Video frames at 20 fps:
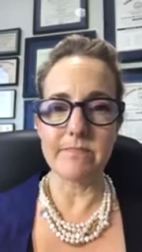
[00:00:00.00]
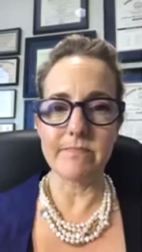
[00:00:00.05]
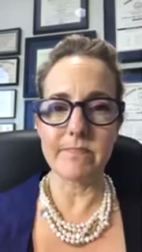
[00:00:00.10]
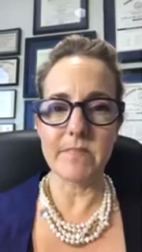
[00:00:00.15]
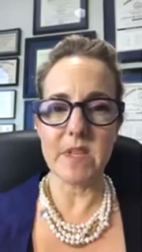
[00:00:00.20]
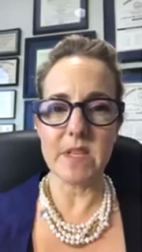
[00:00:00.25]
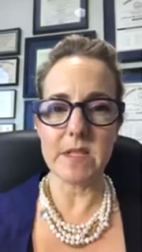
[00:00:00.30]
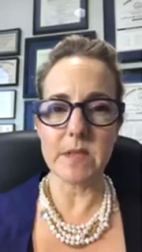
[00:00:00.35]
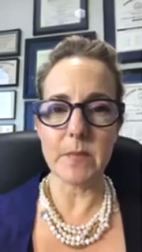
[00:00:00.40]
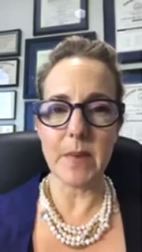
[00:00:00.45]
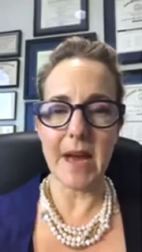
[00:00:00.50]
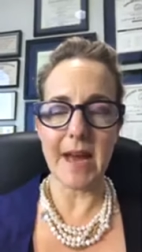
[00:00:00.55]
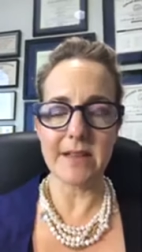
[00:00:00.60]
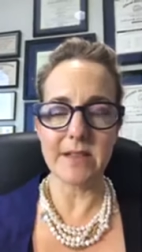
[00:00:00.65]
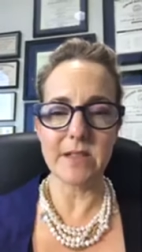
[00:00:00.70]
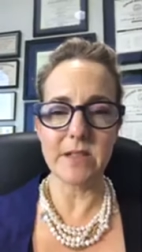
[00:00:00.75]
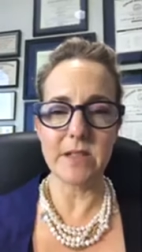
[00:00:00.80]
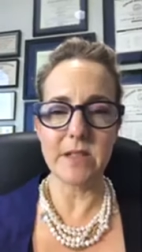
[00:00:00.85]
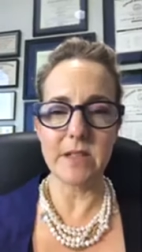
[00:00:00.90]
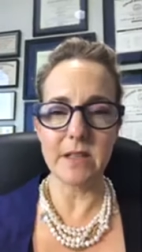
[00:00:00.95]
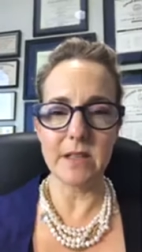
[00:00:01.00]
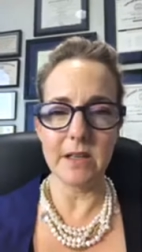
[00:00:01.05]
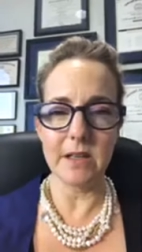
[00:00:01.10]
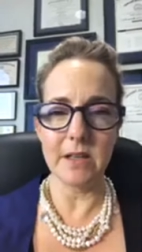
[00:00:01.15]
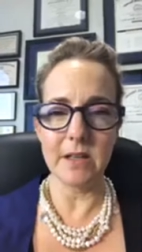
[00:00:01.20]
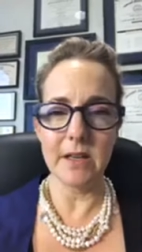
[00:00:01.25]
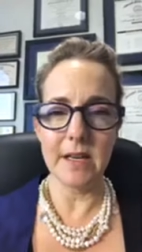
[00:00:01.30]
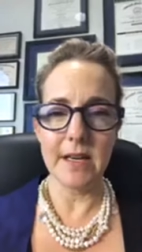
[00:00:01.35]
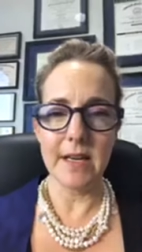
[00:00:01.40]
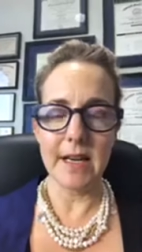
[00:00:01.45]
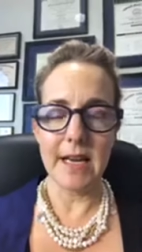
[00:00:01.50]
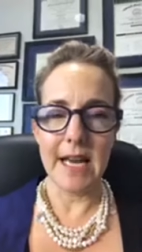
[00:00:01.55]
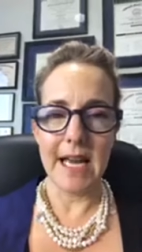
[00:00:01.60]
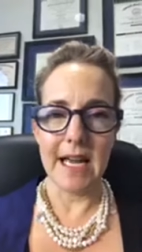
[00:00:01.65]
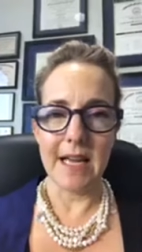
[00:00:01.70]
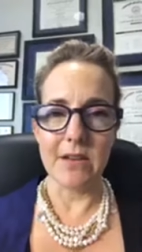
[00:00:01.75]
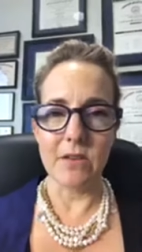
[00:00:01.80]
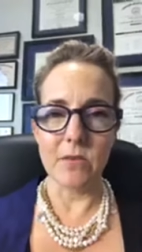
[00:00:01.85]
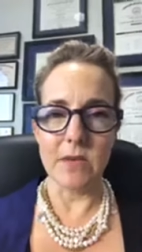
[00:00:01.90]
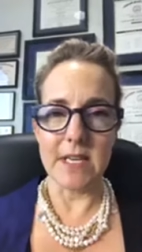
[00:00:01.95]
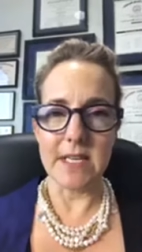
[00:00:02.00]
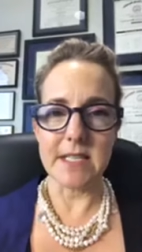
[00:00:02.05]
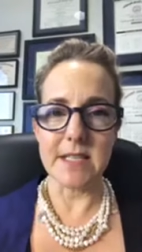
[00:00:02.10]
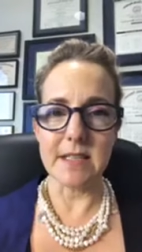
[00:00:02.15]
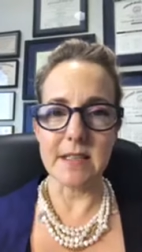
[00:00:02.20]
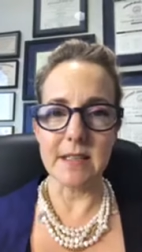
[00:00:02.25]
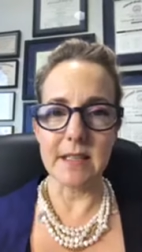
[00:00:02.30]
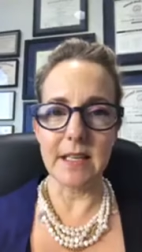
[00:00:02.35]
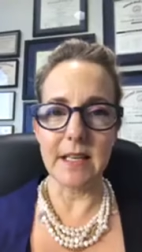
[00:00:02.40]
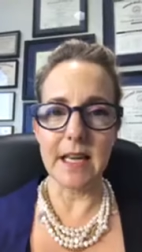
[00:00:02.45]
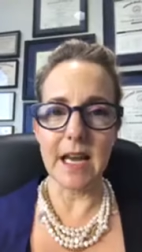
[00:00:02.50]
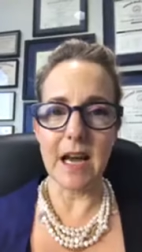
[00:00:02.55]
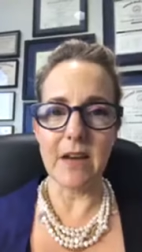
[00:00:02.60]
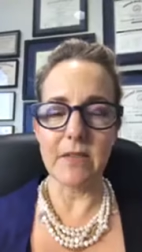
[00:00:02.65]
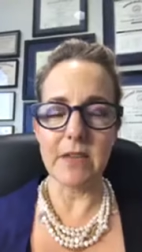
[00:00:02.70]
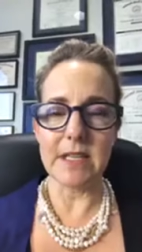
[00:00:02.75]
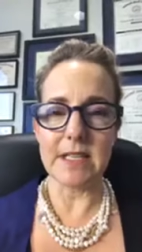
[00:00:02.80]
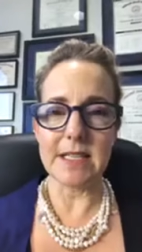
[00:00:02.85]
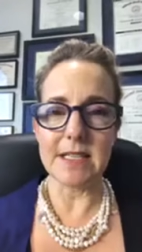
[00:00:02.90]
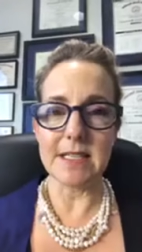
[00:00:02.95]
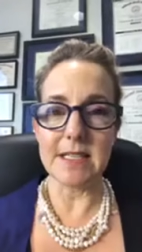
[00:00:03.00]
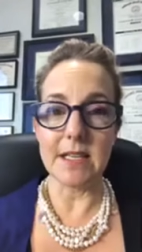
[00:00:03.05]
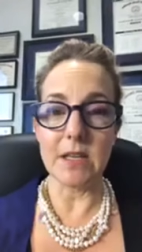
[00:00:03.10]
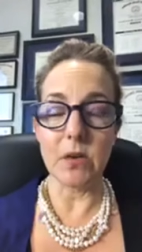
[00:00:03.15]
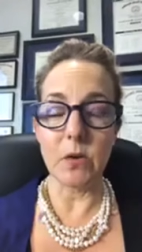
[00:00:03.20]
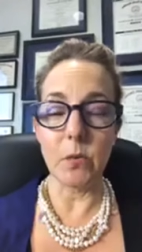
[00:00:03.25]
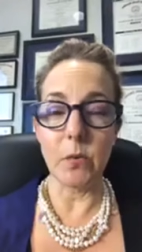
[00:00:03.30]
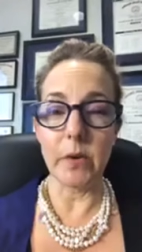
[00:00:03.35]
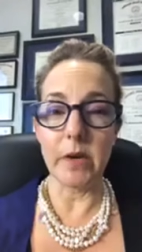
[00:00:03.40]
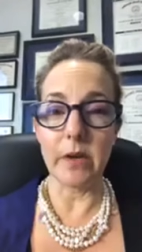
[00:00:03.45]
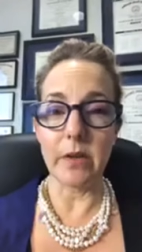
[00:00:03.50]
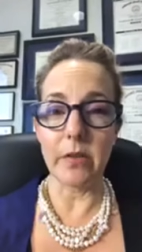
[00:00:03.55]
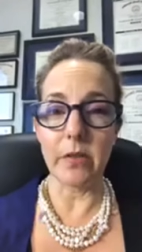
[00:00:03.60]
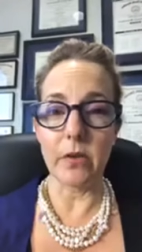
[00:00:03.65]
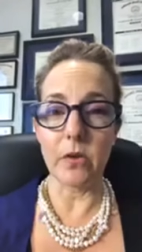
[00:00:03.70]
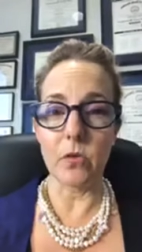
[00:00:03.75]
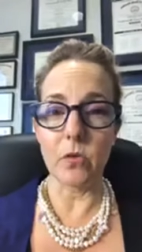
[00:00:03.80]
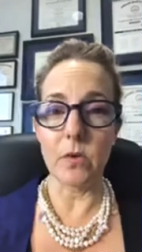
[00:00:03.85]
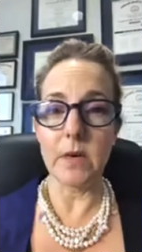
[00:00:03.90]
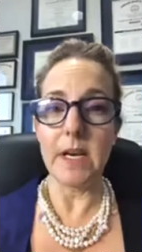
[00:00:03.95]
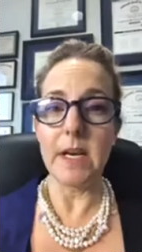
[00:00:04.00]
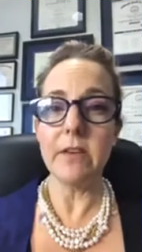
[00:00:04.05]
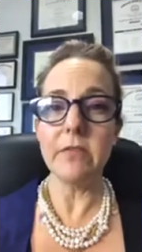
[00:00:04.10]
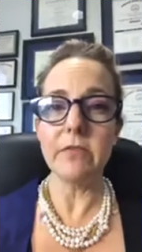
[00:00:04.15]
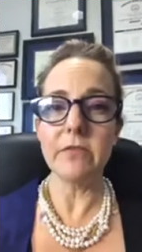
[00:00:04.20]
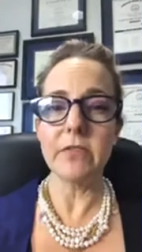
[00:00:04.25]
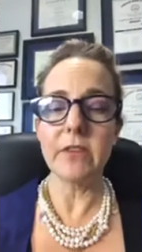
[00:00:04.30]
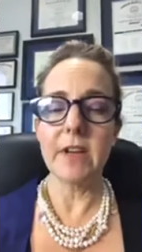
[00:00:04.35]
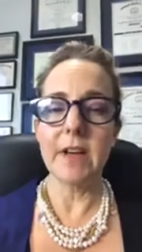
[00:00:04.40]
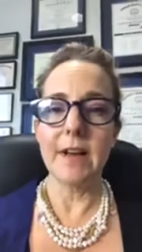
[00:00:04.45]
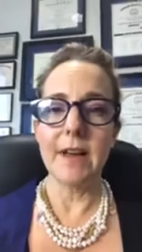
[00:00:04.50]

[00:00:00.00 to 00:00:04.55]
this past year and recently having to deal with grief,